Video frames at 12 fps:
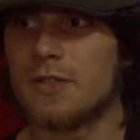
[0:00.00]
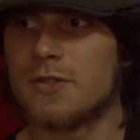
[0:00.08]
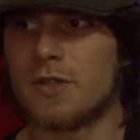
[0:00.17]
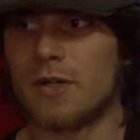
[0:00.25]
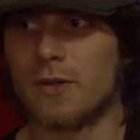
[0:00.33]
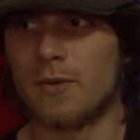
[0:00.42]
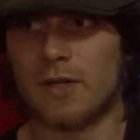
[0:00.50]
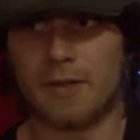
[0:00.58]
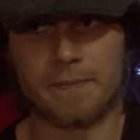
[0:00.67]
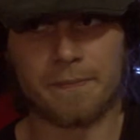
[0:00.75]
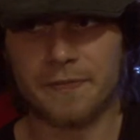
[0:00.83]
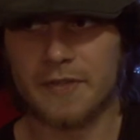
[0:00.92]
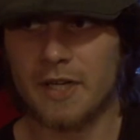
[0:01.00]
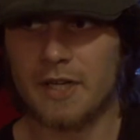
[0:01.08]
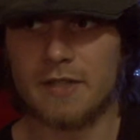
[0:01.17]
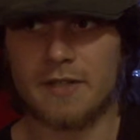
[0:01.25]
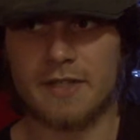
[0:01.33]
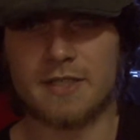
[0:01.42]
So
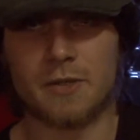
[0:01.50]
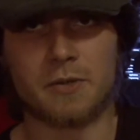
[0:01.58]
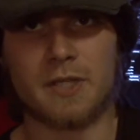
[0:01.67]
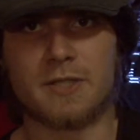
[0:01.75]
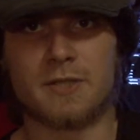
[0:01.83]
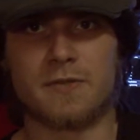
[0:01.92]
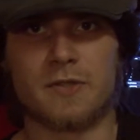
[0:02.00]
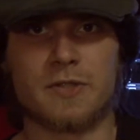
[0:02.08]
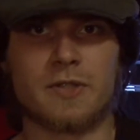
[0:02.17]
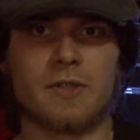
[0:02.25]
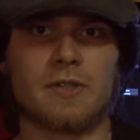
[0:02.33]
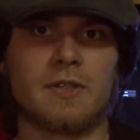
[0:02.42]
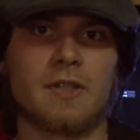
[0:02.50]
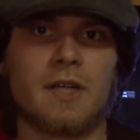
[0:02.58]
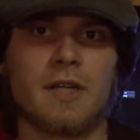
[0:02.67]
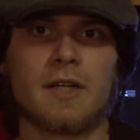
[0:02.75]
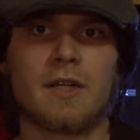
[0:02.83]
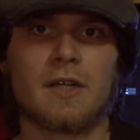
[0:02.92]
things that will listen for certain
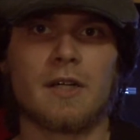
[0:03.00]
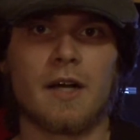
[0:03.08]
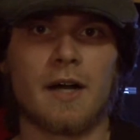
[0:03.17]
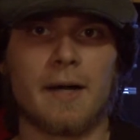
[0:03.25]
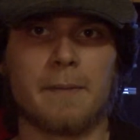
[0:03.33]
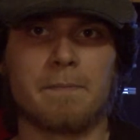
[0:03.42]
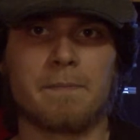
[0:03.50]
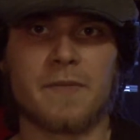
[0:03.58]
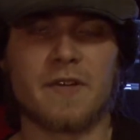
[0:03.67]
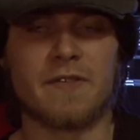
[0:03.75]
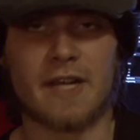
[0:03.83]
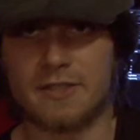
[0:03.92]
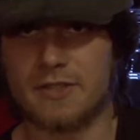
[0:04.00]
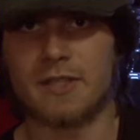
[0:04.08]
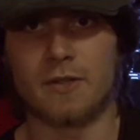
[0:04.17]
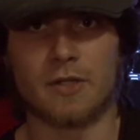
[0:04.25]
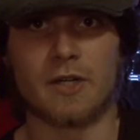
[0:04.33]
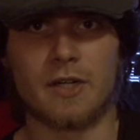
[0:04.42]
events
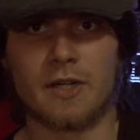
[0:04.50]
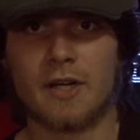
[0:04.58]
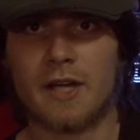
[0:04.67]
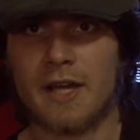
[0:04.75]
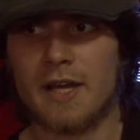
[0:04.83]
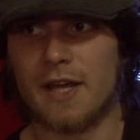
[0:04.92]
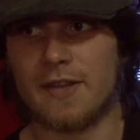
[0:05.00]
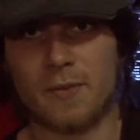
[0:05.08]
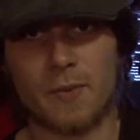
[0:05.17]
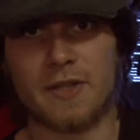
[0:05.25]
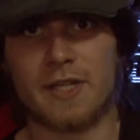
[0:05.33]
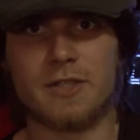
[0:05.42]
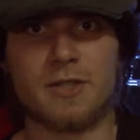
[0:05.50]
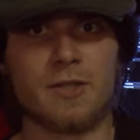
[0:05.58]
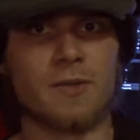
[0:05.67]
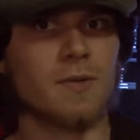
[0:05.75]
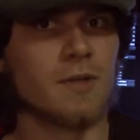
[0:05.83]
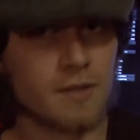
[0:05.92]
to occur, and then when they
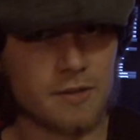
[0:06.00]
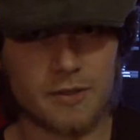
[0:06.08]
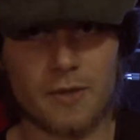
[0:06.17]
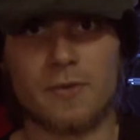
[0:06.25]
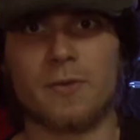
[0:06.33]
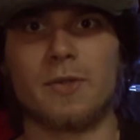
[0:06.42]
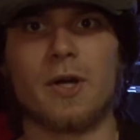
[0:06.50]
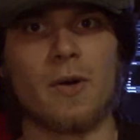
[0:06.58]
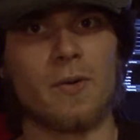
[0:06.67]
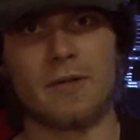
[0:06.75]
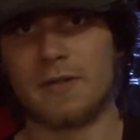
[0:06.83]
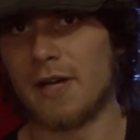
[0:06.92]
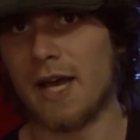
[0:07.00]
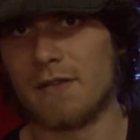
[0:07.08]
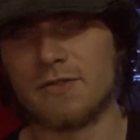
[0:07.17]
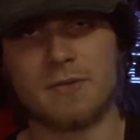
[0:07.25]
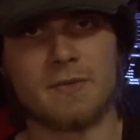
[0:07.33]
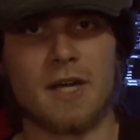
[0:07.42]
do, go through code and
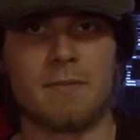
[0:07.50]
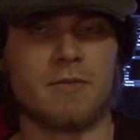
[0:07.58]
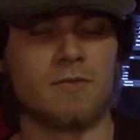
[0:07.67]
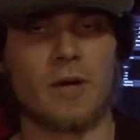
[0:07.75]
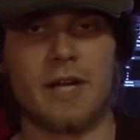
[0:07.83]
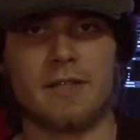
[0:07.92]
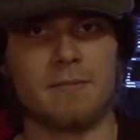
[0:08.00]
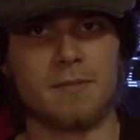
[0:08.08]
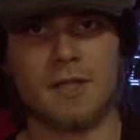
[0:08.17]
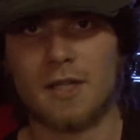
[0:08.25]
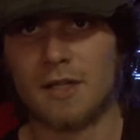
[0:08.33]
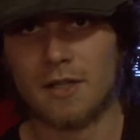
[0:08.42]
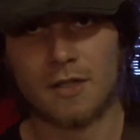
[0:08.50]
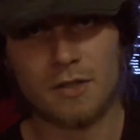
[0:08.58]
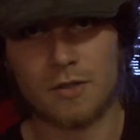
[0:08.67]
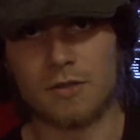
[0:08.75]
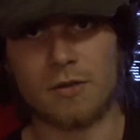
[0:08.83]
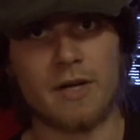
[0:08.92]
have some type of random
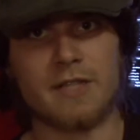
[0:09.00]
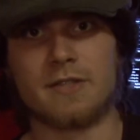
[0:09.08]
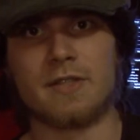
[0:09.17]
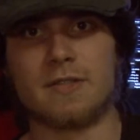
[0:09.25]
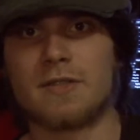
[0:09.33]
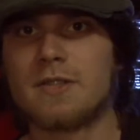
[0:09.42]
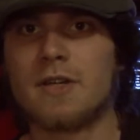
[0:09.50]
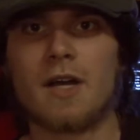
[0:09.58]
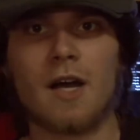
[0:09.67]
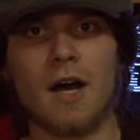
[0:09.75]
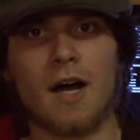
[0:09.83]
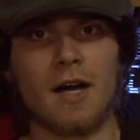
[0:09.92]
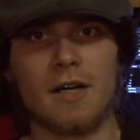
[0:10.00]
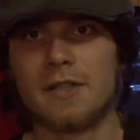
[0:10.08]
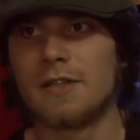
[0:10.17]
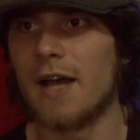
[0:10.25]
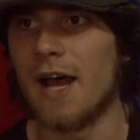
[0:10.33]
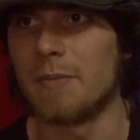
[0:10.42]
craziness
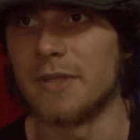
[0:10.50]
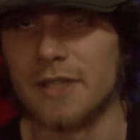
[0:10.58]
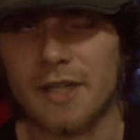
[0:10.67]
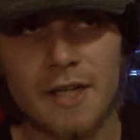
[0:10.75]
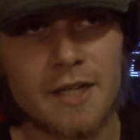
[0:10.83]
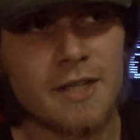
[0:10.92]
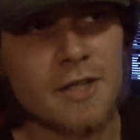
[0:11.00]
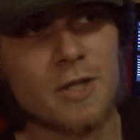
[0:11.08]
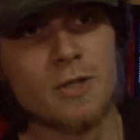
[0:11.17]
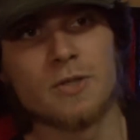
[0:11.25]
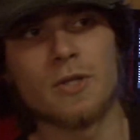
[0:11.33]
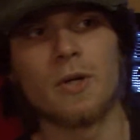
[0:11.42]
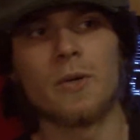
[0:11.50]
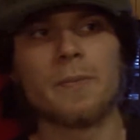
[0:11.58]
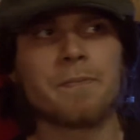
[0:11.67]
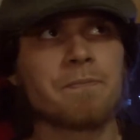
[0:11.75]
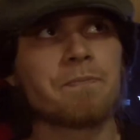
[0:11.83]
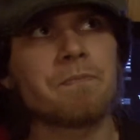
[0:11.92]
happen. So
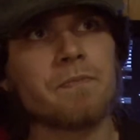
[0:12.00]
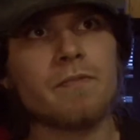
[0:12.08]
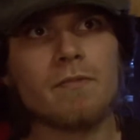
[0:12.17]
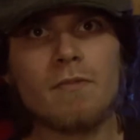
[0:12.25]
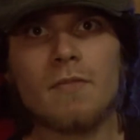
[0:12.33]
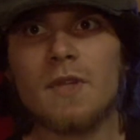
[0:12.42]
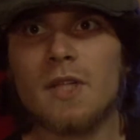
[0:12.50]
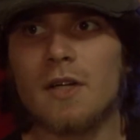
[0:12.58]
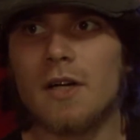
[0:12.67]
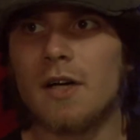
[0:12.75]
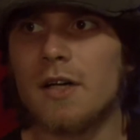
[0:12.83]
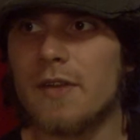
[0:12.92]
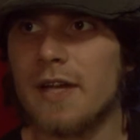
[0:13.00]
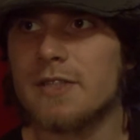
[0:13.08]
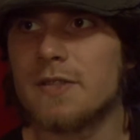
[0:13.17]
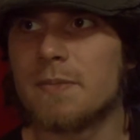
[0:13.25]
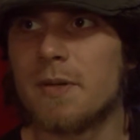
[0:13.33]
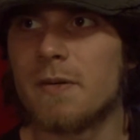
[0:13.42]

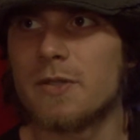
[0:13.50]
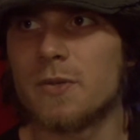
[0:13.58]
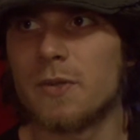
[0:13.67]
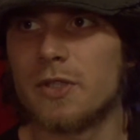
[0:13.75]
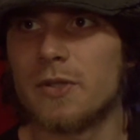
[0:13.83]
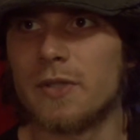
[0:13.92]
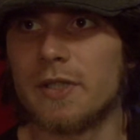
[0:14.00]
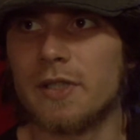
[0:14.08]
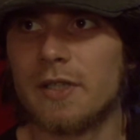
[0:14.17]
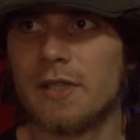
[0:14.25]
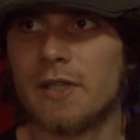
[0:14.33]
that's pretty much what we're doing.